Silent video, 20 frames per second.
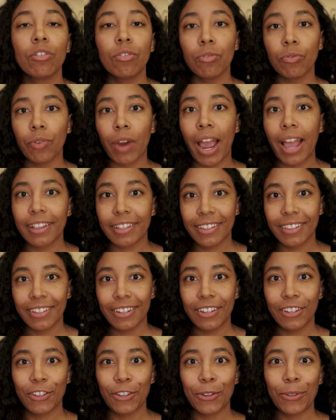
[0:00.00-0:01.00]

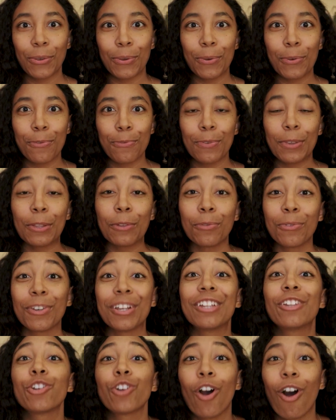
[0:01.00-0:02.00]
rest to feel
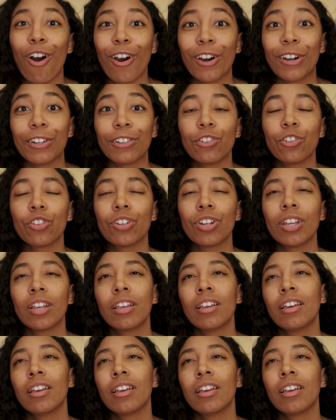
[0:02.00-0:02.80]
recharged.